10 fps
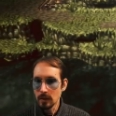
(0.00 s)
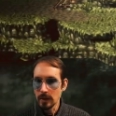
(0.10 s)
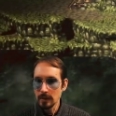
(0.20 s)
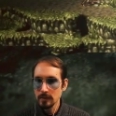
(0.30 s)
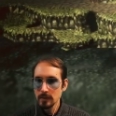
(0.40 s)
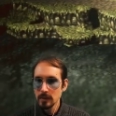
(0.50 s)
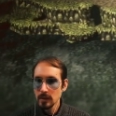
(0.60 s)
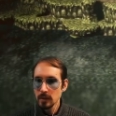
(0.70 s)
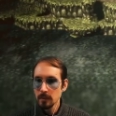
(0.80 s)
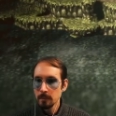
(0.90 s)
All right.
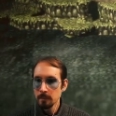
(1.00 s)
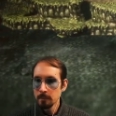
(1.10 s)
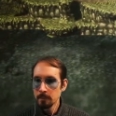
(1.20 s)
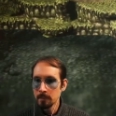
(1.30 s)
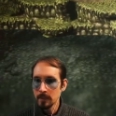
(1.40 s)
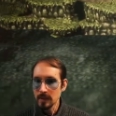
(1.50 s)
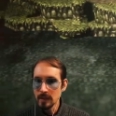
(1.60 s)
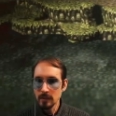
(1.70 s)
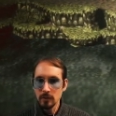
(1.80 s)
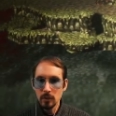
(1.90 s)
Hmm, the
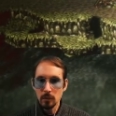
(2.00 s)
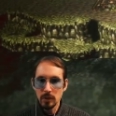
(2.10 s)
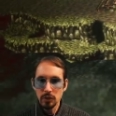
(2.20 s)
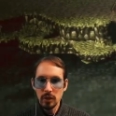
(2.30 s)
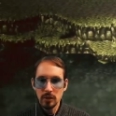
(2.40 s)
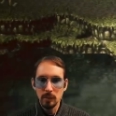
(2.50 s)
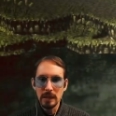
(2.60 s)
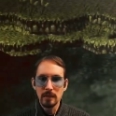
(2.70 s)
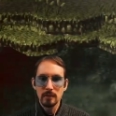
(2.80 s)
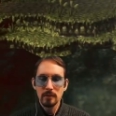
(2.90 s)
kids don't want to talk to
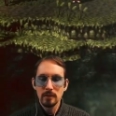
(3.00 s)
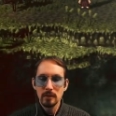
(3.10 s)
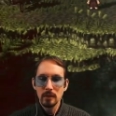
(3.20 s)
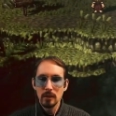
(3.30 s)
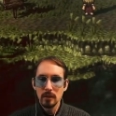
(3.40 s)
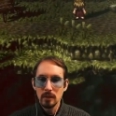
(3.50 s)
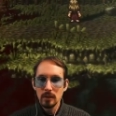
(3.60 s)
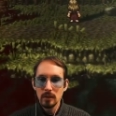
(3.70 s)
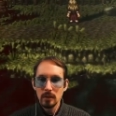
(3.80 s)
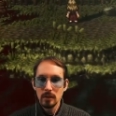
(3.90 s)
me.
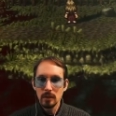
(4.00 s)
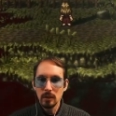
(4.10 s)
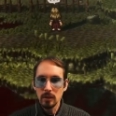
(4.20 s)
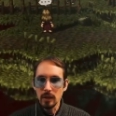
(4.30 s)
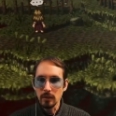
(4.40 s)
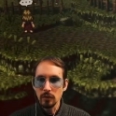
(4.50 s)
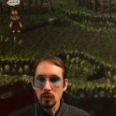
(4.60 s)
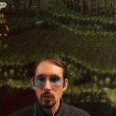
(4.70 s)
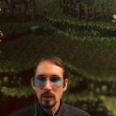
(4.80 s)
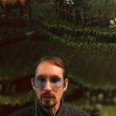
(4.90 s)
Okay,
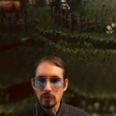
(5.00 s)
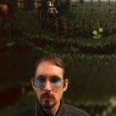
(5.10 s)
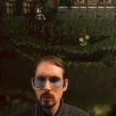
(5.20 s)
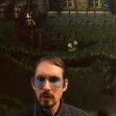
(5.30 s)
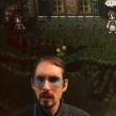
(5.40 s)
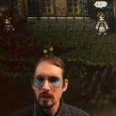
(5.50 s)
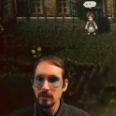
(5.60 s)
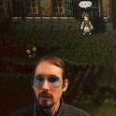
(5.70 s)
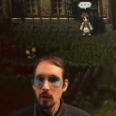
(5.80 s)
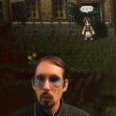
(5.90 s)
so yeah,
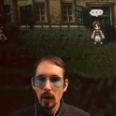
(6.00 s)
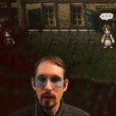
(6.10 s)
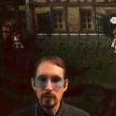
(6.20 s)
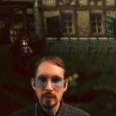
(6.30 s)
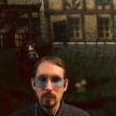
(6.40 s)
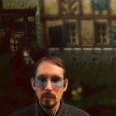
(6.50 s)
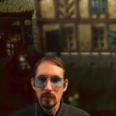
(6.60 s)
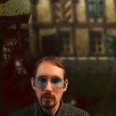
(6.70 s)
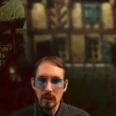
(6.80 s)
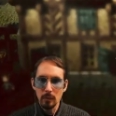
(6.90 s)
scrutinize and inquire seem to be
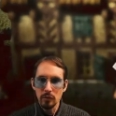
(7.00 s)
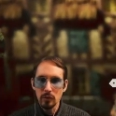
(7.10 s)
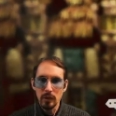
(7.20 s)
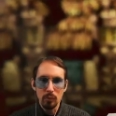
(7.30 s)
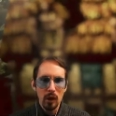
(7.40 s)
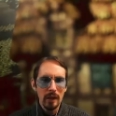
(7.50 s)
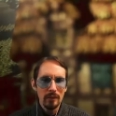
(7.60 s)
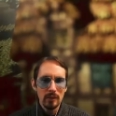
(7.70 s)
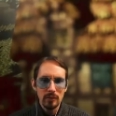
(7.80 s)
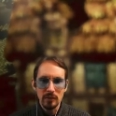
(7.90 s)
the same, so they
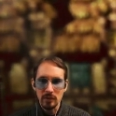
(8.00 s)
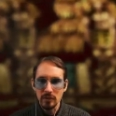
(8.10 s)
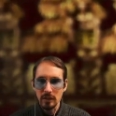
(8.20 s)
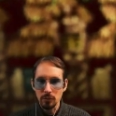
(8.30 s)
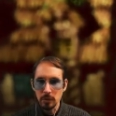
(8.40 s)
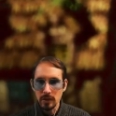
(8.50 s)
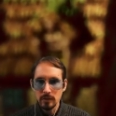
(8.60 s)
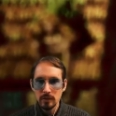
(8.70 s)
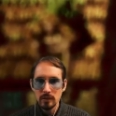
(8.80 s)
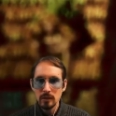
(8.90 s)
probably have different success
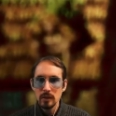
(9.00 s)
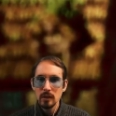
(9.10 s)
rates.